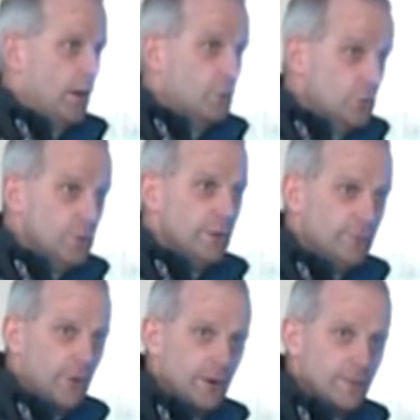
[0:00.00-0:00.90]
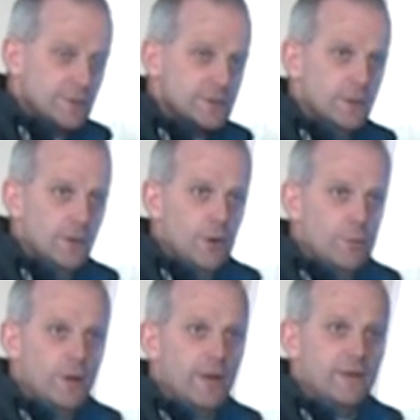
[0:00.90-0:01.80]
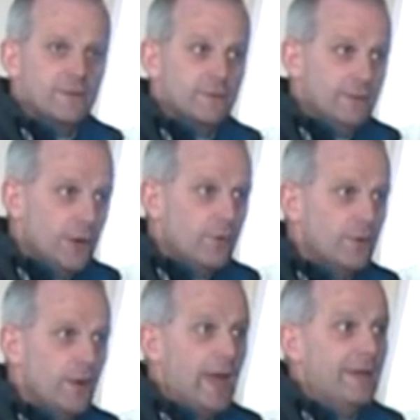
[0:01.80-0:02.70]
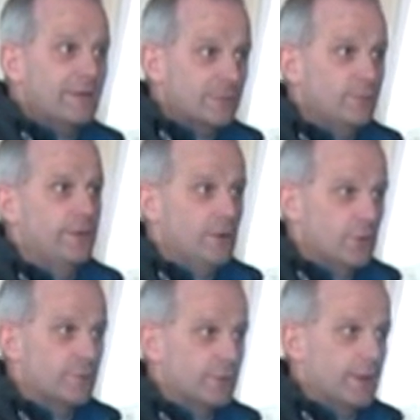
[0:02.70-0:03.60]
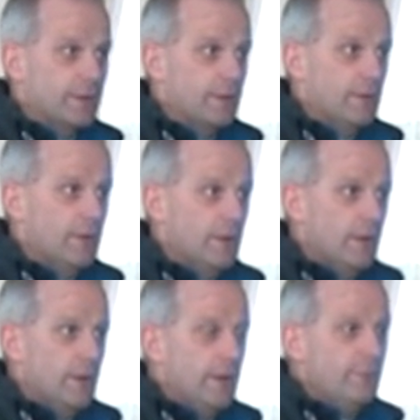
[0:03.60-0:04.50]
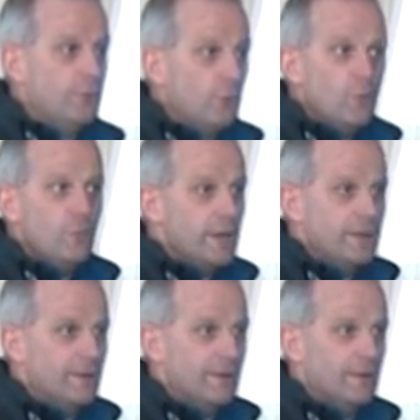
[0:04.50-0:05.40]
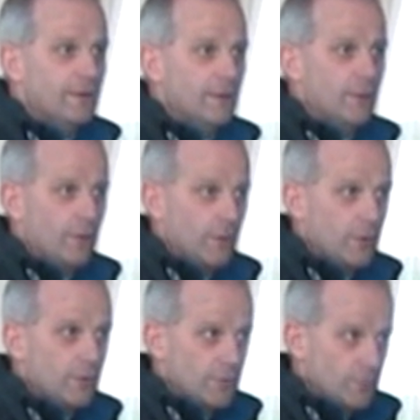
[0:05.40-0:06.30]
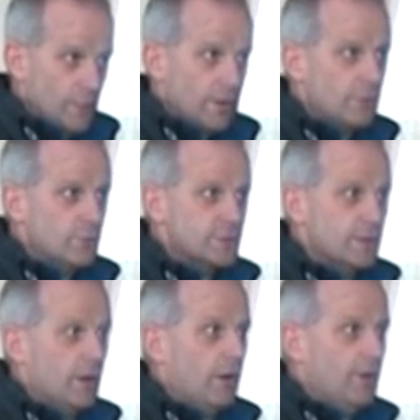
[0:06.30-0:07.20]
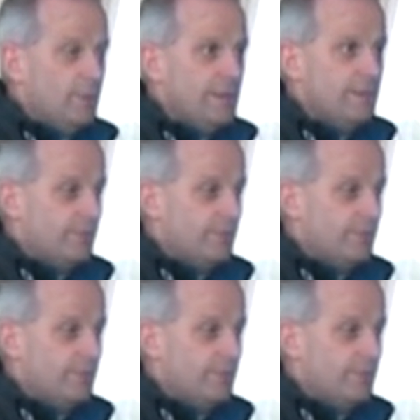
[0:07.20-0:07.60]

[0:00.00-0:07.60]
a good environment, where lads learn and get something out of it. Like, if you don't win, well and good. I believe